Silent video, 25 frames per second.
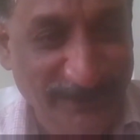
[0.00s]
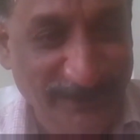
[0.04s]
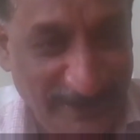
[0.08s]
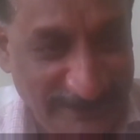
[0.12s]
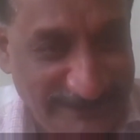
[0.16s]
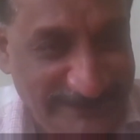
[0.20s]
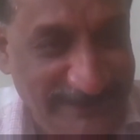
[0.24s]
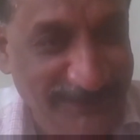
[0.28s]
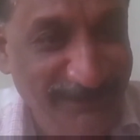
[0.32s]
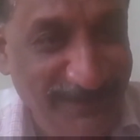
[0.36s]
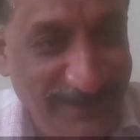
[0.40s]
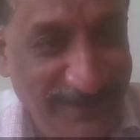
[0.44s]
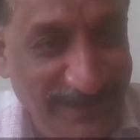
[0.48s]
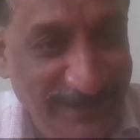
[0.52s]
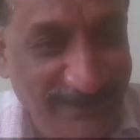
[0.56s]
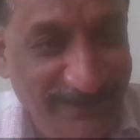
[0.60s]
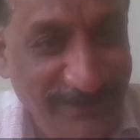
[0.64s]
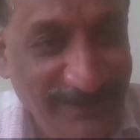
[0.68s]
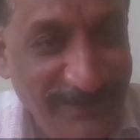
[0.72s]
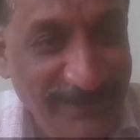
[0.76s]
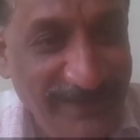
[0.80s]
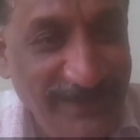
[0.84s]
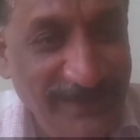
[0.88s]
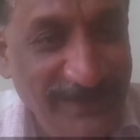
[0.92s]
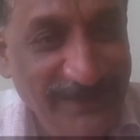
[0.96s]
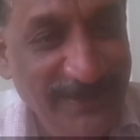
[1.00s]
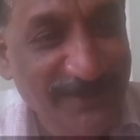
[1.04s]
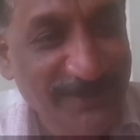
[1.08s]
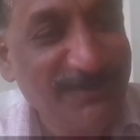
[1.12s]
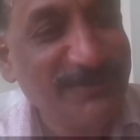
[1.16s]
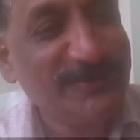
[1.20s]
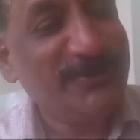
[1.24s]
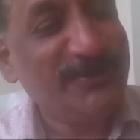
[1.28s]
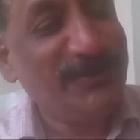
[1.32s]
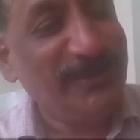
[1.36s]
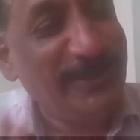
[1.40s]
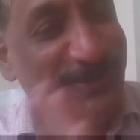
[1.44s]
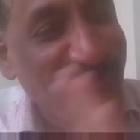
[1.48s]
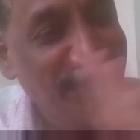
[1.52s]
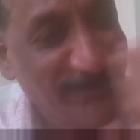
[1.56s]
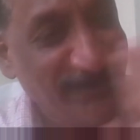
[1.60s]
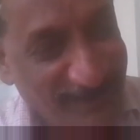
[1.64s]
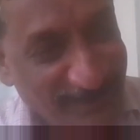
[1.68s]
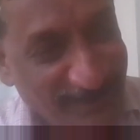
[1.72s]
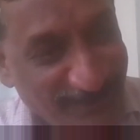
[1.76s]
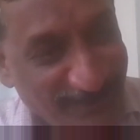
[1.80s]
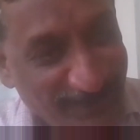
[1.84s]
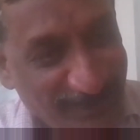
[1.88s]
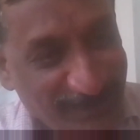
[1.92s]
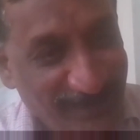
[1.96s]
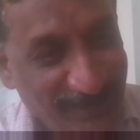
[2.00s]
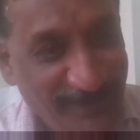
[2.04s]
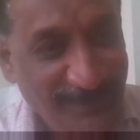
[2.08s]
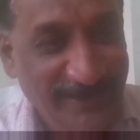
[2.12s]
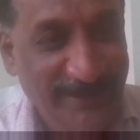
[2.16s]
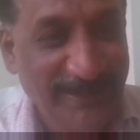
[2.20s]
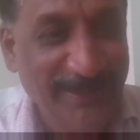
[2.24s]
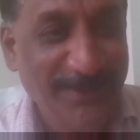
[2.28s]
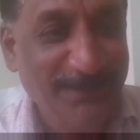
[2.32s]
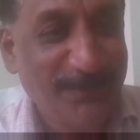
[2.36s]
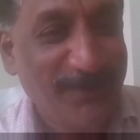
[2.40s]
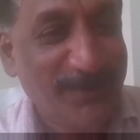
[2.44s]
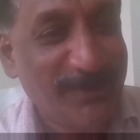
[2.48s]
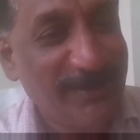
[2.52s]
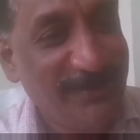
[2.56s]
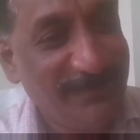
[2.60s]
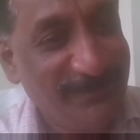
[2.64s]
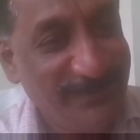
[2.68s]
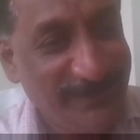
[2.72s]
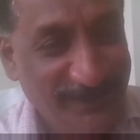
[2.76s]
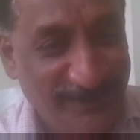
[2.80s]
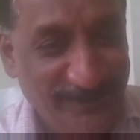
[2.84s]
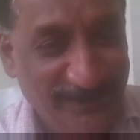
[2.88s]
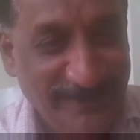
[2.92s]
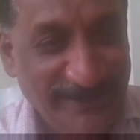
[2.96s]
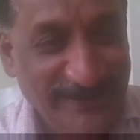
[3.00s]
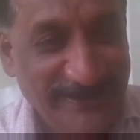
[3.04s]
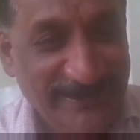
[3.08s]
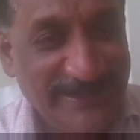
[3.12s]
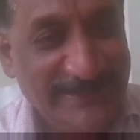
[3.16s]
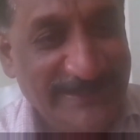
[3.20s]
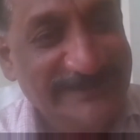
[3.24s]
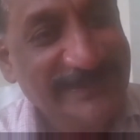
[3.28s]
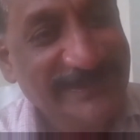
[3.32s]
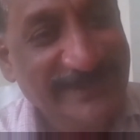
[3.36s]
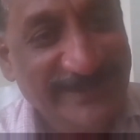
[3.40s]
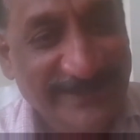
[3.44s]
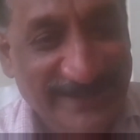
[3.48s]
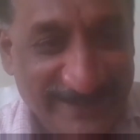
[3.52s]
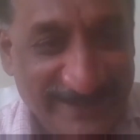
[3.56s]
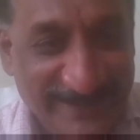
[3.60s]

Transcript: assembly level, there was only one model, T model, for 20 years, and then